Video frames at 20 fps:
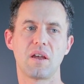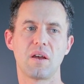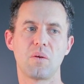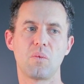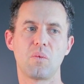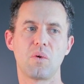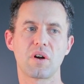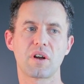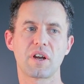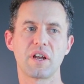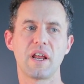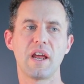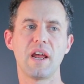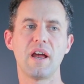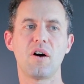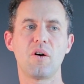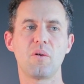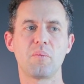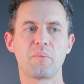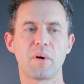what can
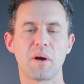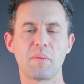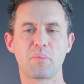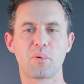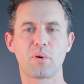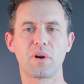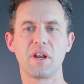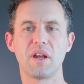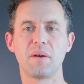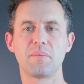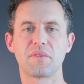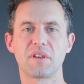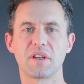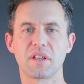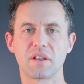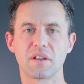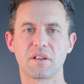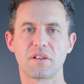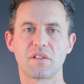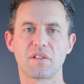help by
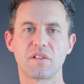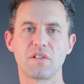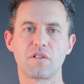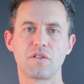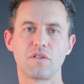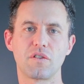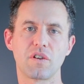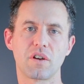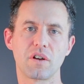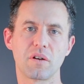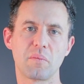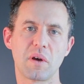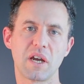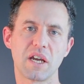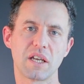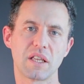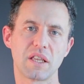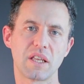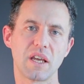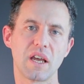preempting the decisions you're going to
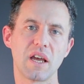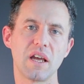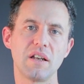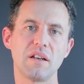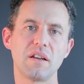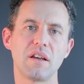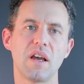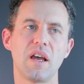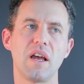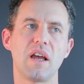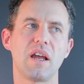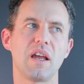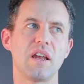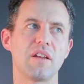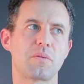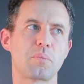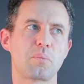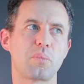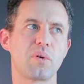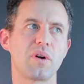make at the end
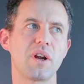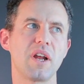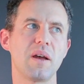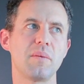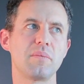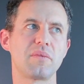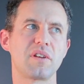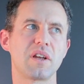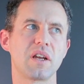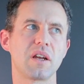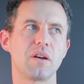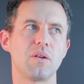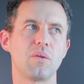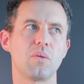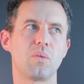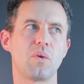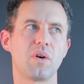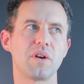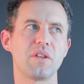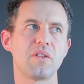is preempting
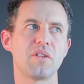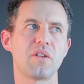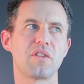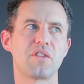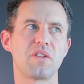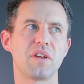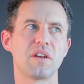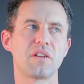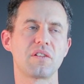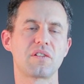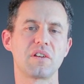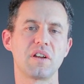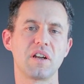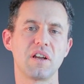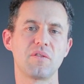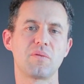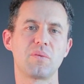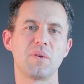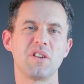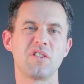what are the things that
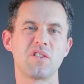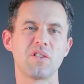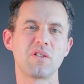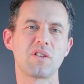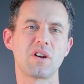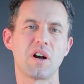if we do